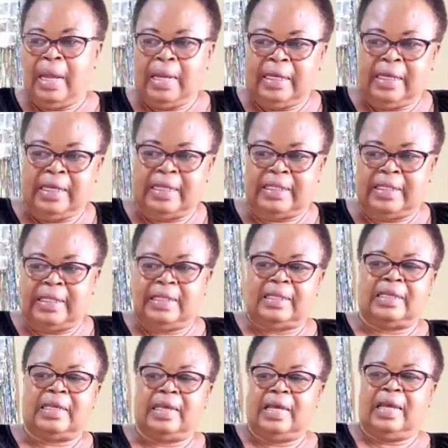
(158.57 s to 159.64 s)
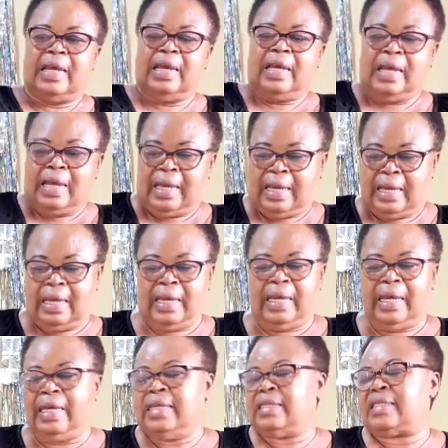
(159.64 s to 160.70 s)
This is
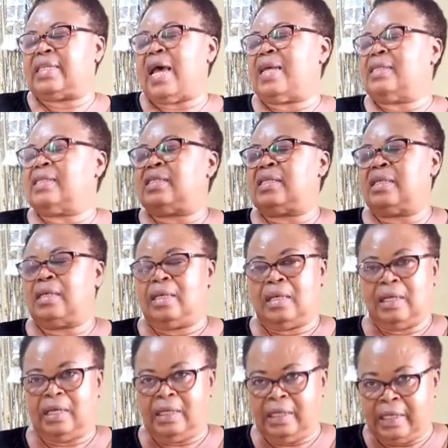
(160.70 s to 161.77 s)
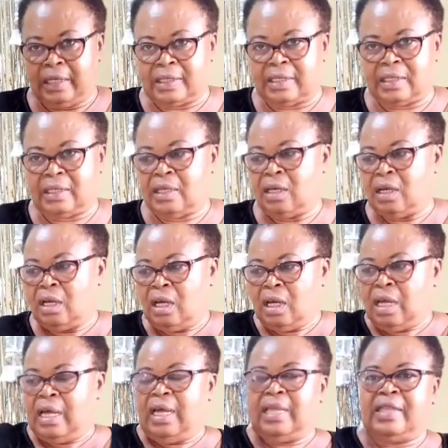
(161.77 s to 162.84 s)
instant yeast.
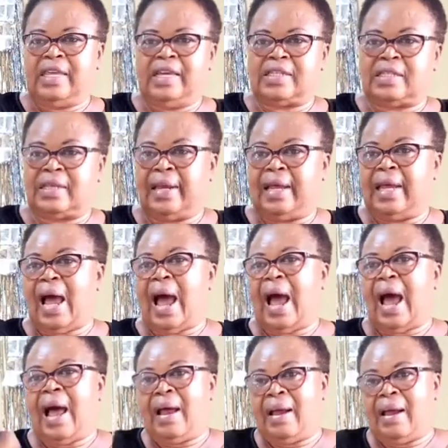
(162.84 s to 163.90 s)
These three are